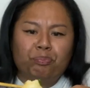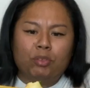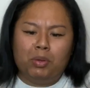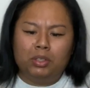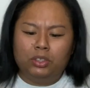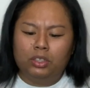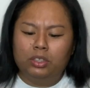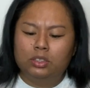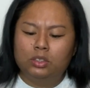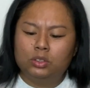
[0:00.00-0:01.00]
But there
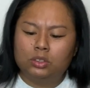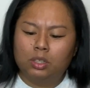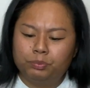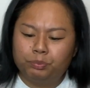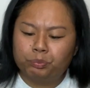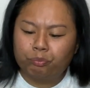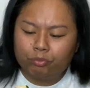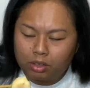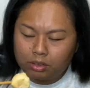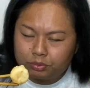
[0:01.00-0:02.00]
is
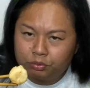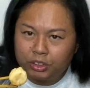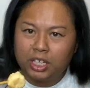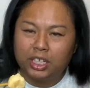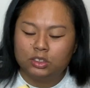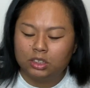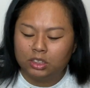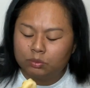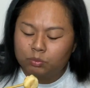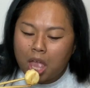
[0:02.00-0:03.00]
fish eggs in here.